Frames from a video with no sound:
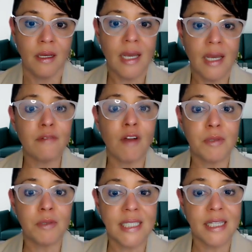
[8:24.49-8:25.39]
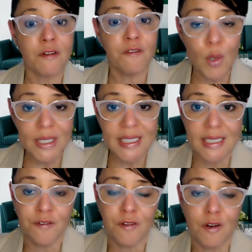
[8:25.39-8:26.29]
and represent the voices
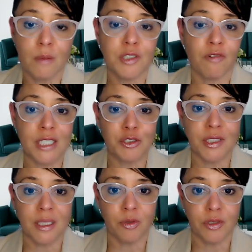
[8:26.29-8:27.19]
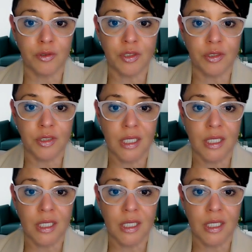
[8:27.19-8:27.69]
of farmers, ranchers, and producers.